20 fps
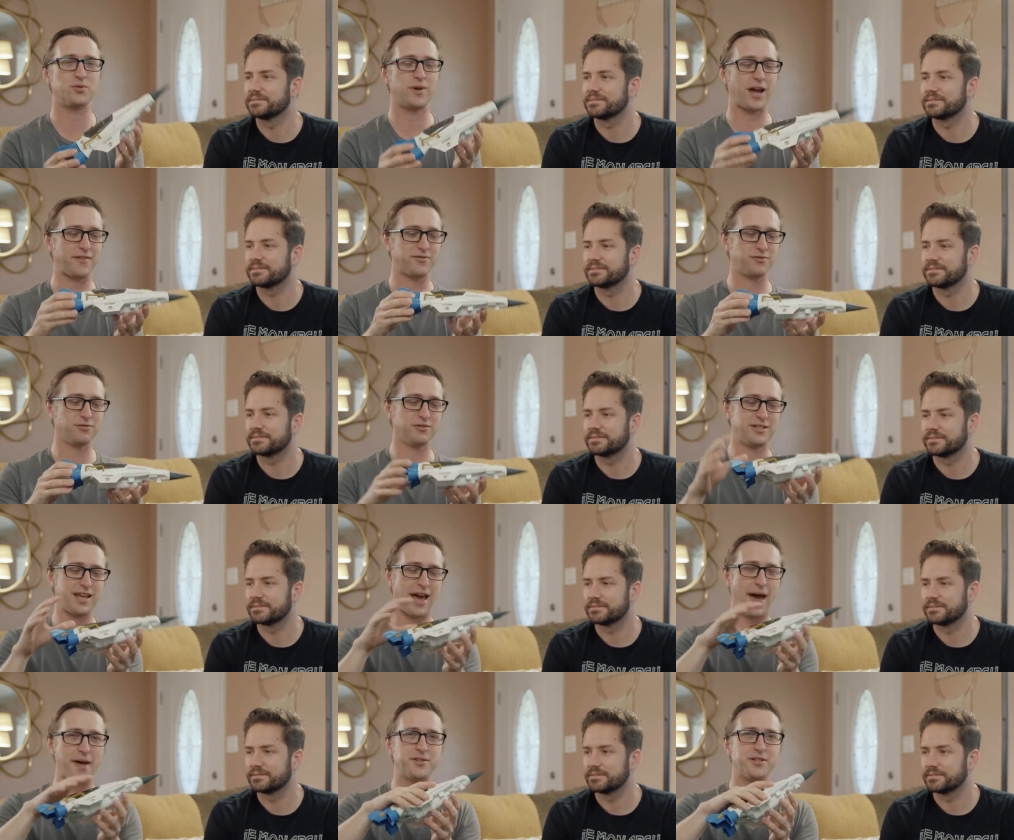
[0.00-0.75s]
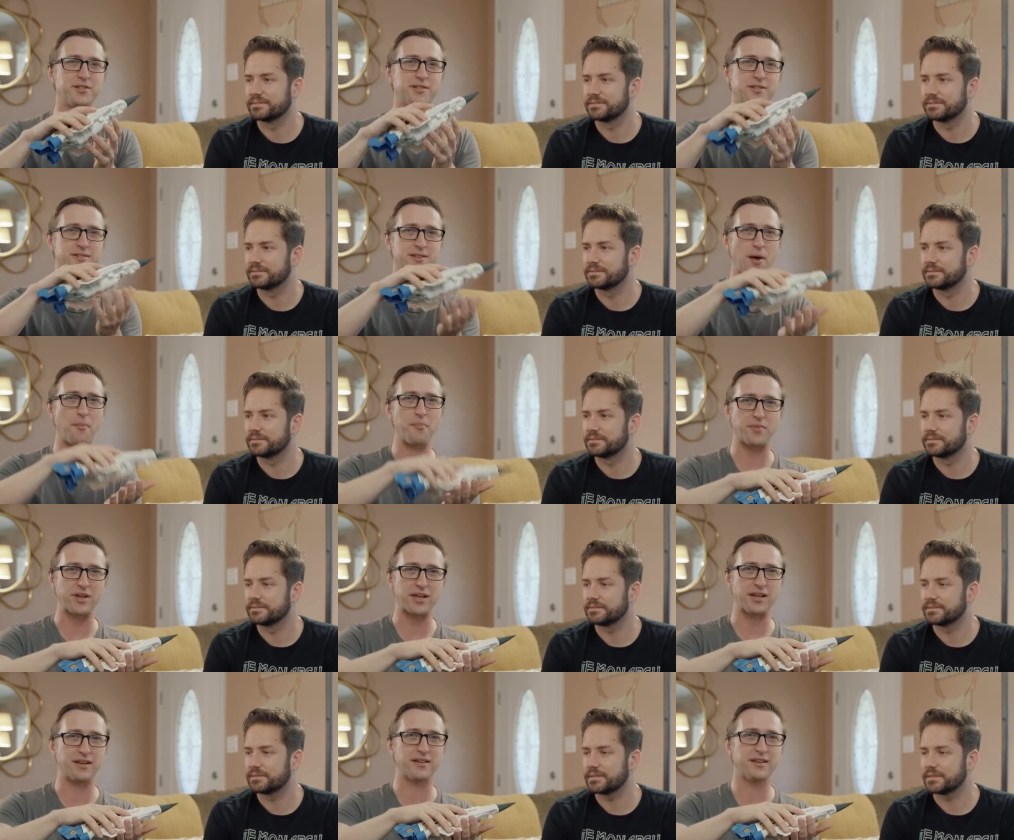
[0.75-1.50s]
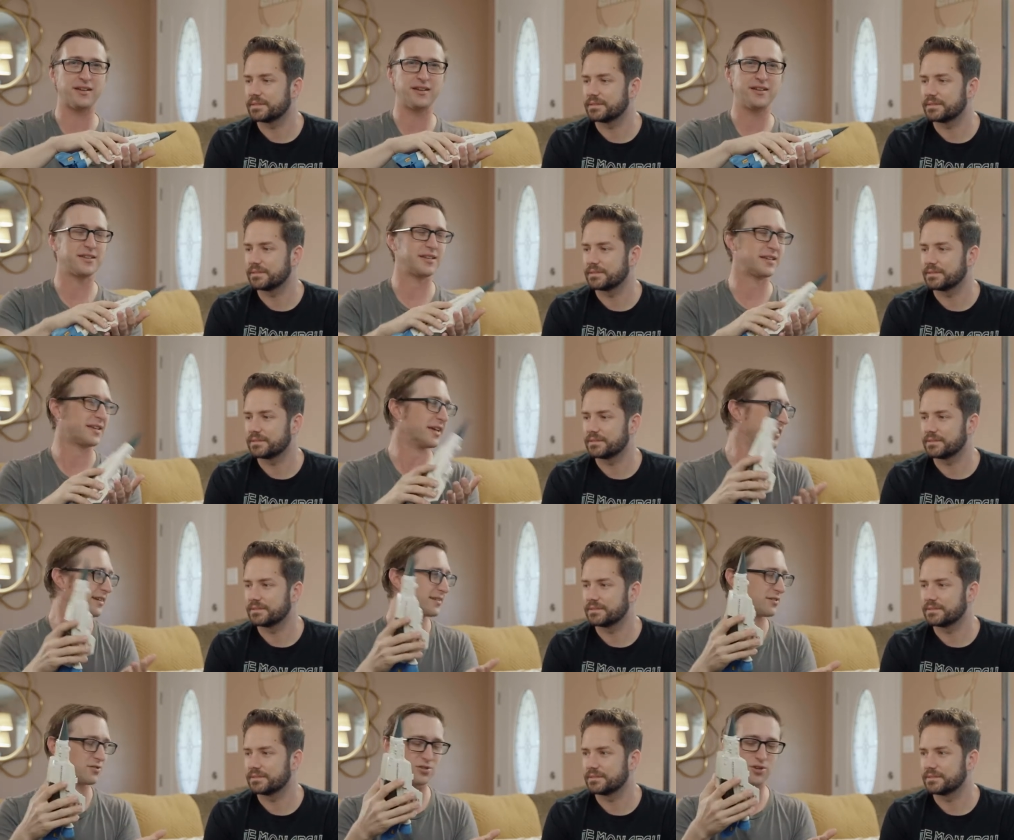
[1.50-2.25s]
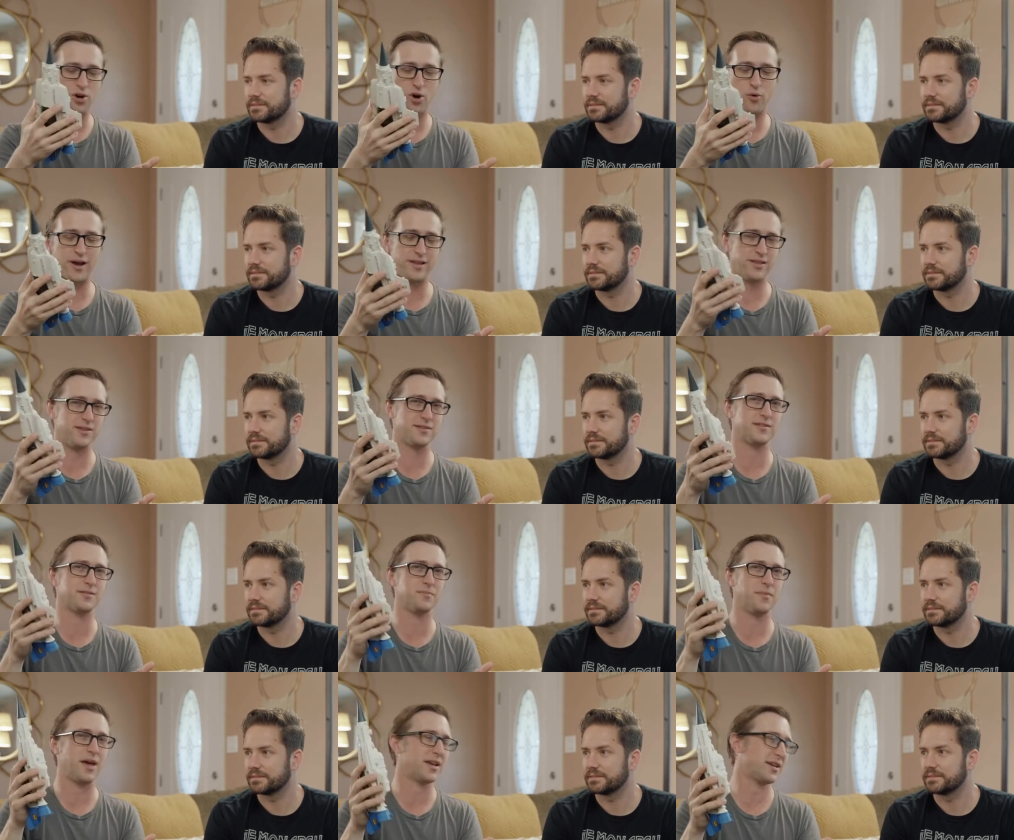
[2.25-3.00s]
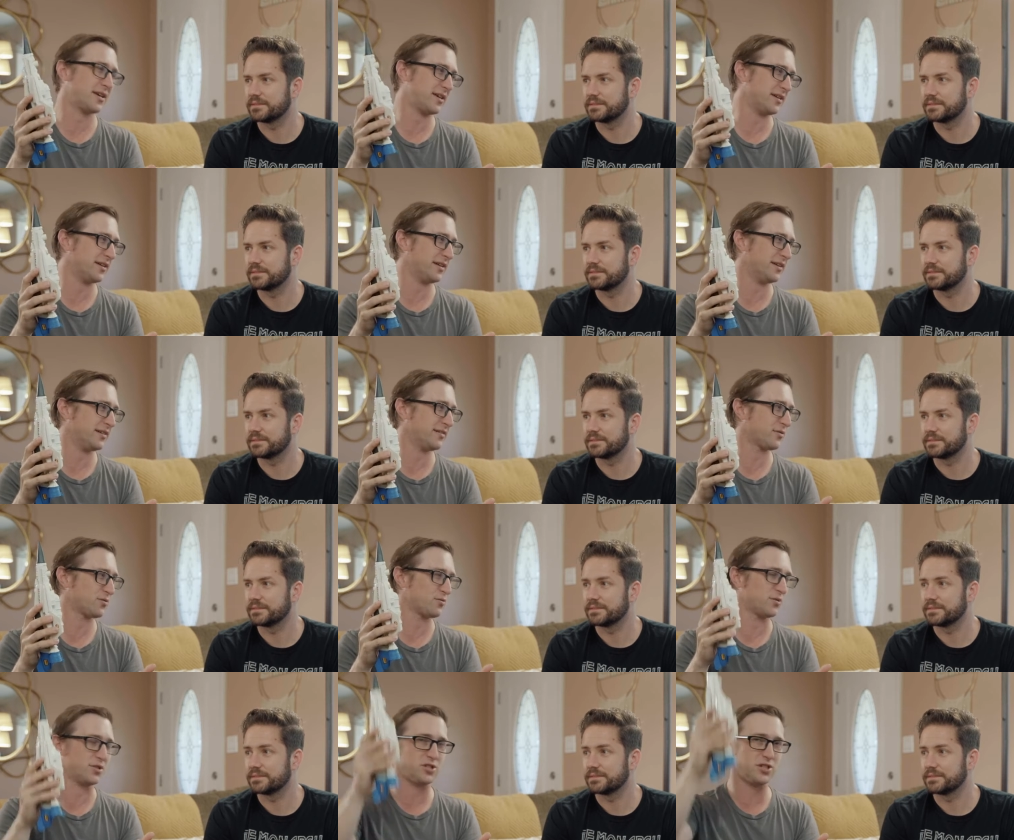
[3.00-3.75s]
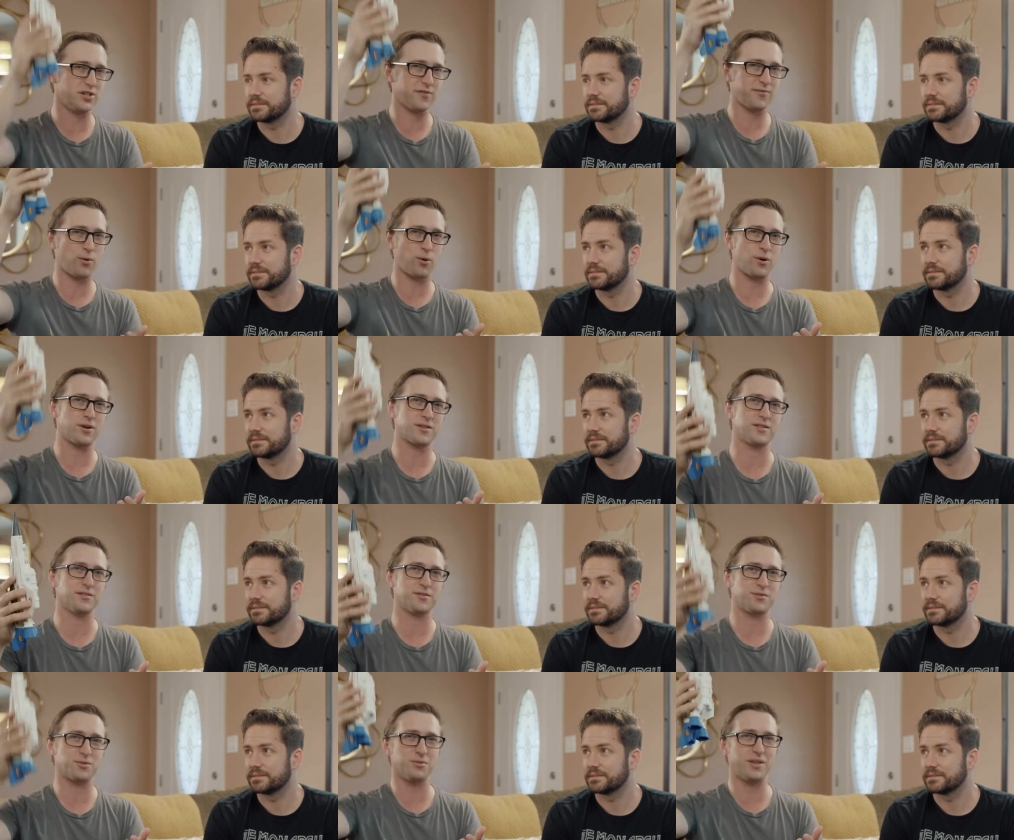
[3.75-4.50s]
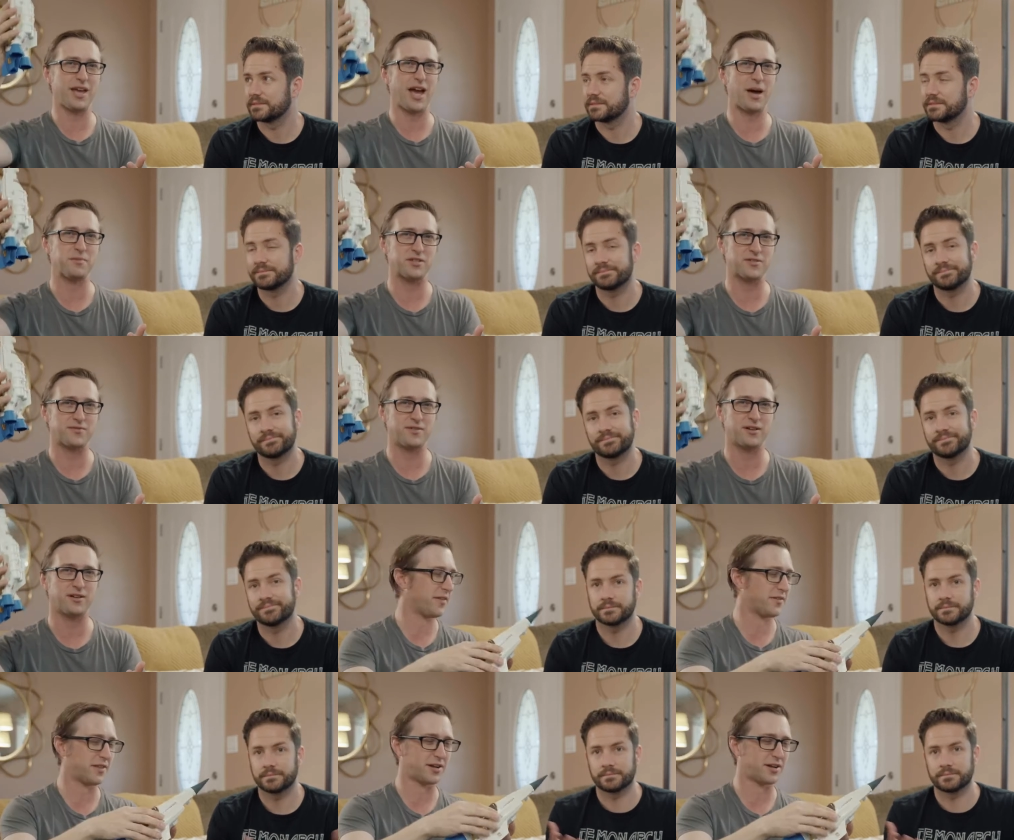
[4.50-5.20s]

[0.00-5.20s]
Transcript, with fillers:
Speaker 1: You have to attach it to something to get it. There's no way this is making it through the G-force and through the atmosphere. The